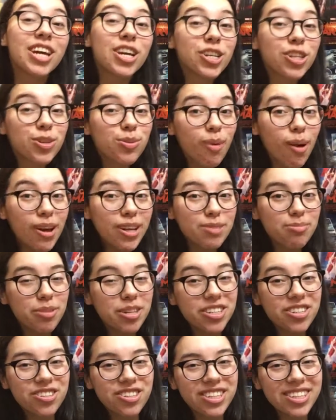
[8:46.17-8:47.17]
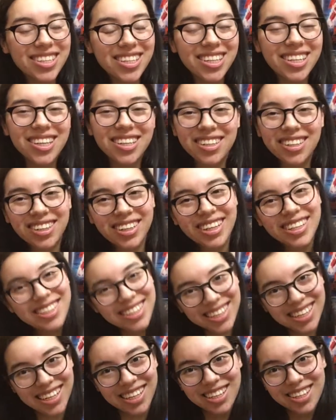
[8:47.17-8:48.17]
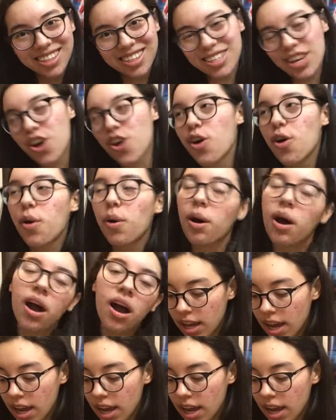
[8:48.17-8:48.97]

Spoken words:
She was, but she's in a deleted scene. So,